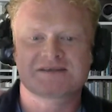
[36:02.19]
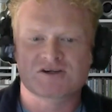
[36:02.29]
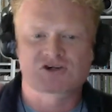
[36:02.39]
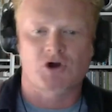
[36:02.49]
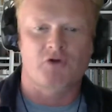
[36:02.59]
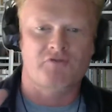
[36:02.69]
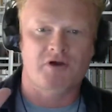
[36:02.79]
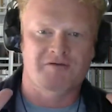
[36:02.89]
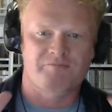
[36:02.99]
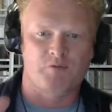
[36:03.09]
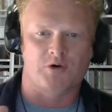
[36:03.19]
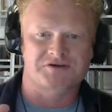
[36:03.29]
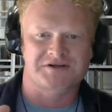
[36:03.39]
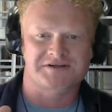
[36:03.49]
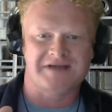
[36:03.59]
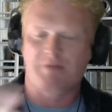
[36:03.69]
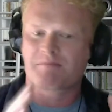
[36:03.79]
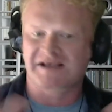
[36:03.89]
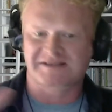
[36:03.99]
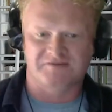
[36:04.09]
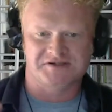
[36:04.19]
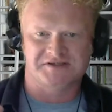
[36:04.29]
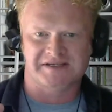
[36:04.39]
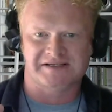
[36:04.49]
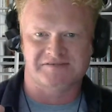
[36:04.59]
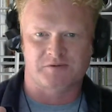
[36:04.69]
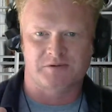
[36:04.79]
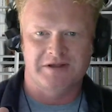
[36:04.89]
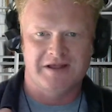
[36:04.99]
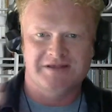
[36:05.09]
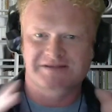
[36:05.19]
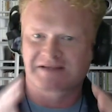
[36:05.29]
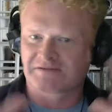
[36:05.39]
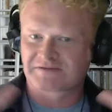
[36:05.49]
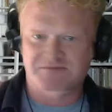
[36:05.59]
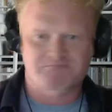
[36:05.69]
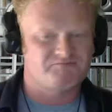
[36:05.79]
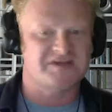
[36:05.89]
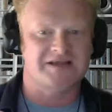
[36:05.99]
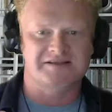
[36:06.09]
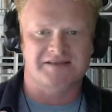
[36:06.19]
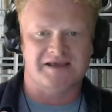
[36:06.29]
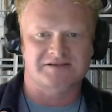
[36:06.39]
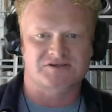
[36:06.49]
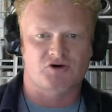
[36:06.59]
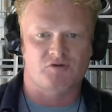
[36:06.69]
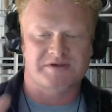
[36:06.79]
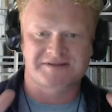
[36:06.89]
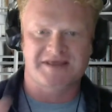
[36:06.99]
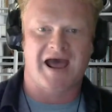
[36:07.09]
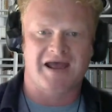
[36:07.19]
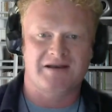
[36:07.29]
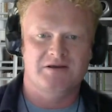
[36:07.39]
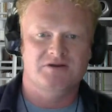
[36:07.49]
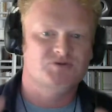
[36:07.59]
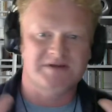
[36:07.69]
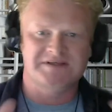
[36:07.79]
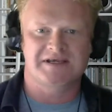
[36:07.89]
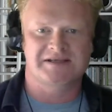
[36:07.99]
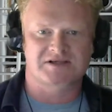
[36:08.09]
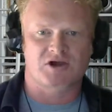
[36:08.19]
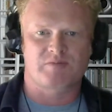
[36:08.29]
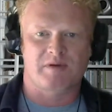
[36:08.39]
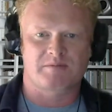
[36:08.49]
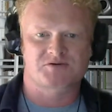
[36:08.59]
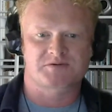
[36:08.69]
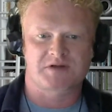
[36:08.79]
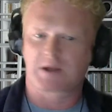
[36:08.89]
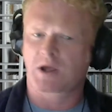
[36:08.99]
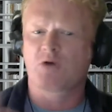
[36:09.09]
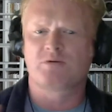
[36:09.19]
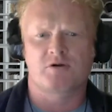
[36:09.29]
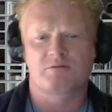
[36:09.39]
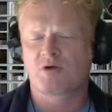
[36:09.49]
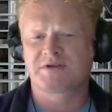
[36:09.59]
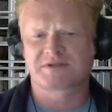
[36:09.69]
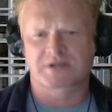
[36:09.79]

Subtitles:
a genre of books that is now massively successful, sells tens of thousands of copies. That 20 years ago, publishers were like, "Oh no, nobody's going to